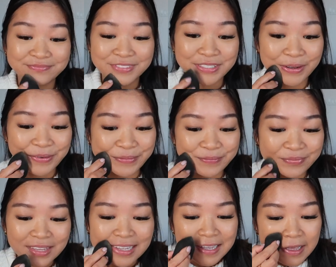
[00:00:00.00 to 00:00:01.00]
so
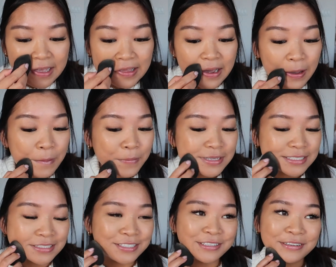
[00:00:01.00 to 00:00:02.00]
I
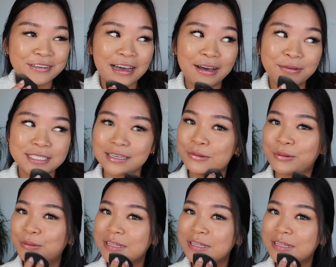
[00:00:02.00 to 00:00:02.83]
was like, whoa,